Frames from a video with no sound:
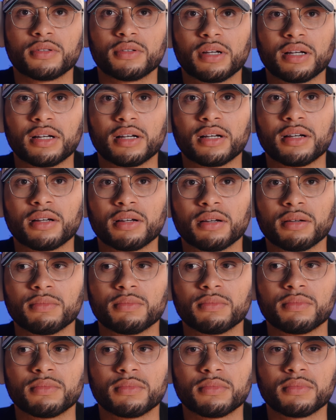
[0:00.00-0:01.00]

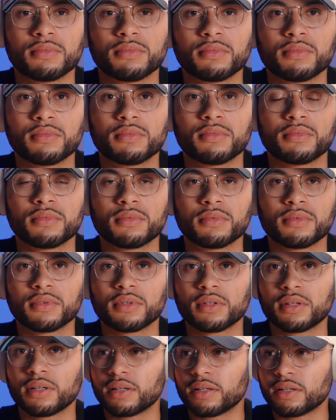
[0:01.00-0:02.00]
But
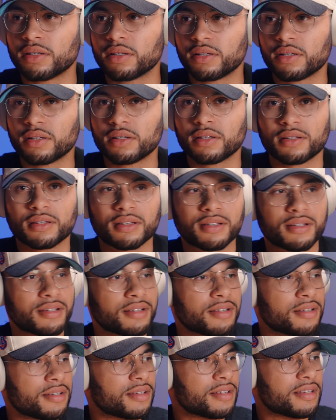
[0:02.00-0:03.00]
not as crisp.